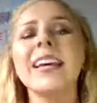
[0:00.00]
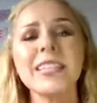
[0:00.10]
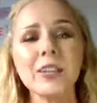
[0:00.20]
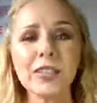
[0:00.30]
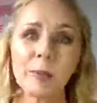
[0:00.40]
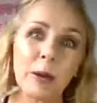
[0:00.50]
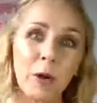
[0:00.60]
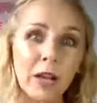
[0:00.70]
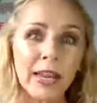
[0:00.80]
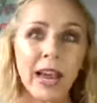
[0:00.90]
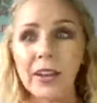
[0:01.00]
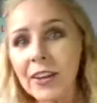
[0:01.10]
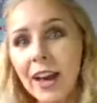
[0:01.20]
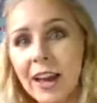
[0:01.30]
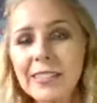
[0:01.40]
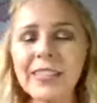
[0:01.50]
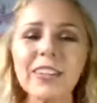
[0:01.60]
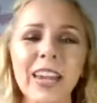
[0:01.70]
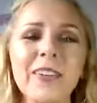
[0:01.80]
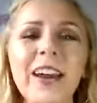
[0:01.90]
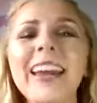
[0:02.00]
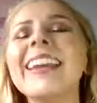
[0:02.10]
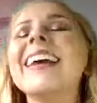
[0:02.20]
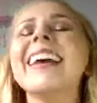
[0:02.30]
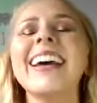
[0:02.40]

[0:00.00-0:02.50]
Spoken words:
So it's on my wall now, you guys. You know, okay, right?